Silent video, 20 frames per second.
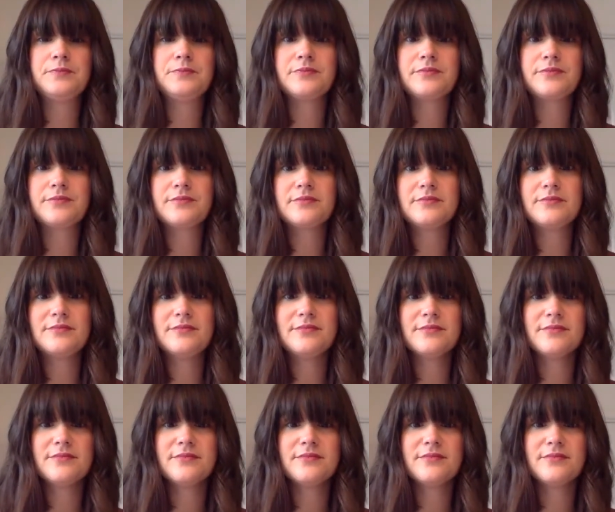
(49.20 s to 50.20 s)

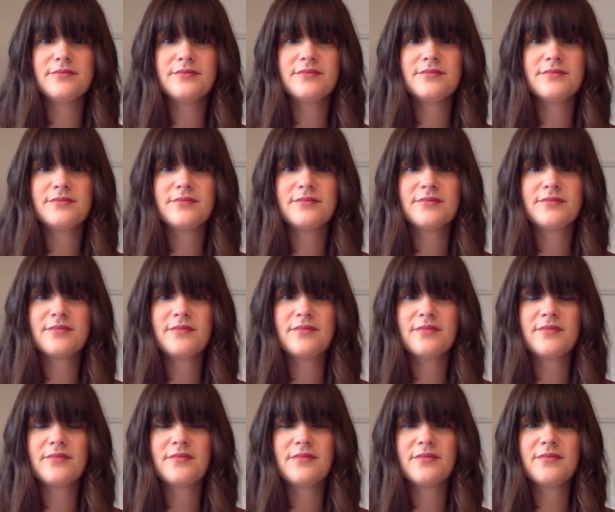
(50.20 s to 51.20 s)

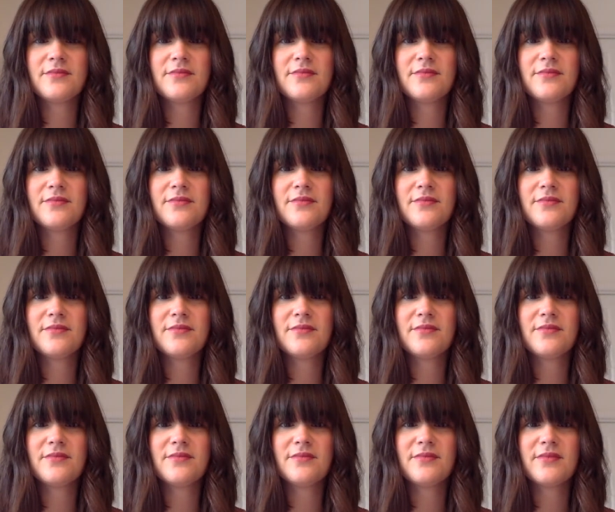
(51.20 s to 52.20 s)

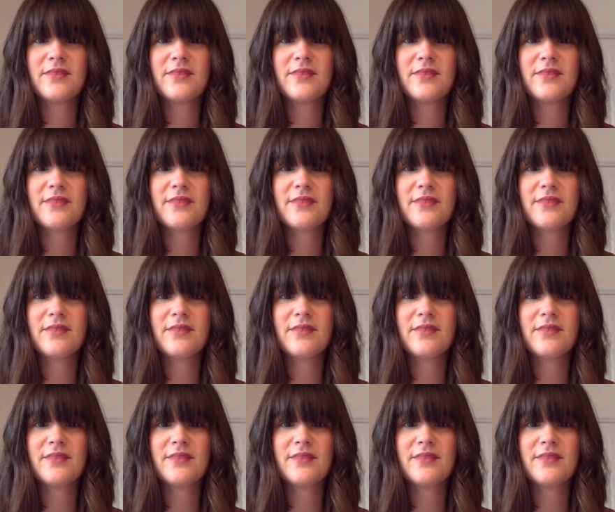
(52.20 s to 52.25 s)
Nothing is said.